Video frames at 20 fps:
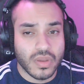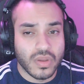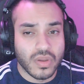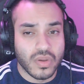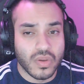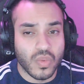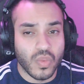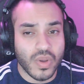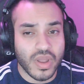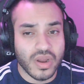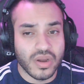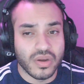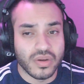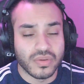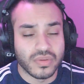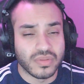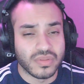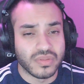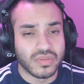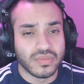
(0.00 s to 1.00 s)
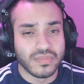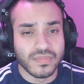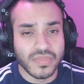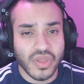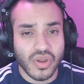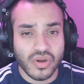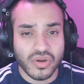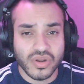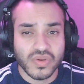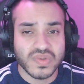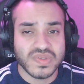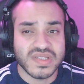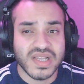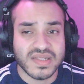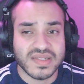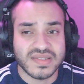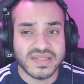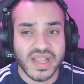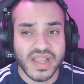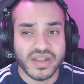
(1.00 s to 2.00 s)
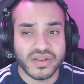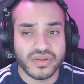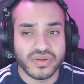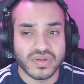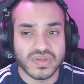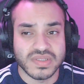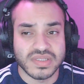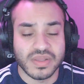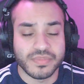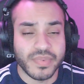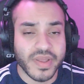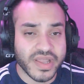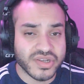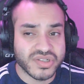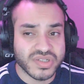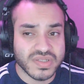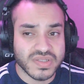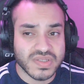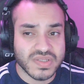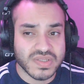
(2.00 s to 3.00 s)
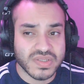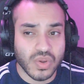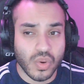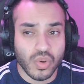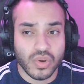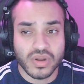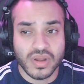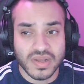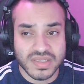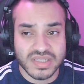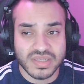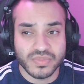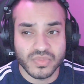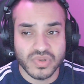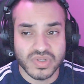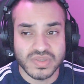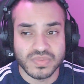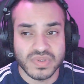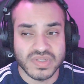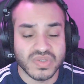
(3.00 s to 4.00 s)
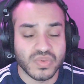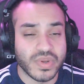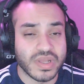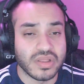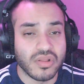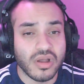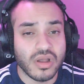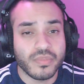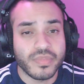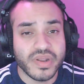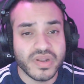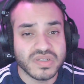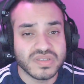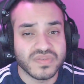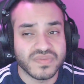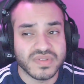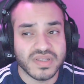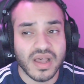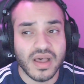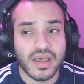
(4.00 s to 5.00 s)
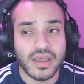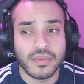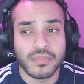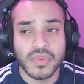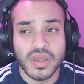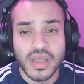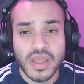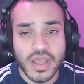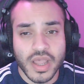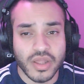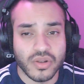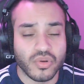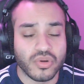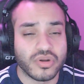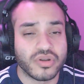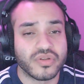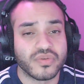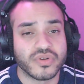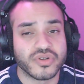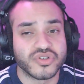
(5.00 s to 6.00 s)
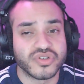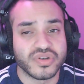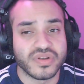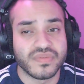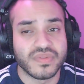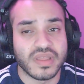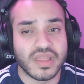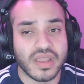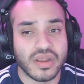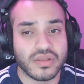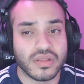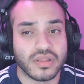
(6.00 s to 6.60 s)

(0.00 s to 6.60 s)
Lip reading: Where there are no set standards, the patients or customers must wait long periods of time in order to retrieve the care that